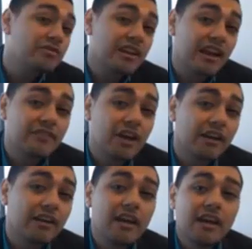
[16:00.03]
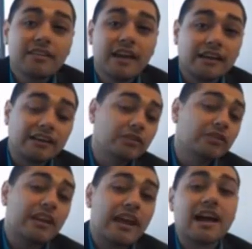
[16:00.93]
I've done that included
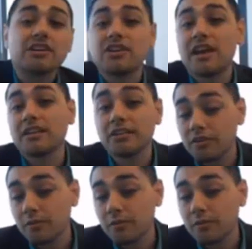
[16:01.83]
that hashtag Learn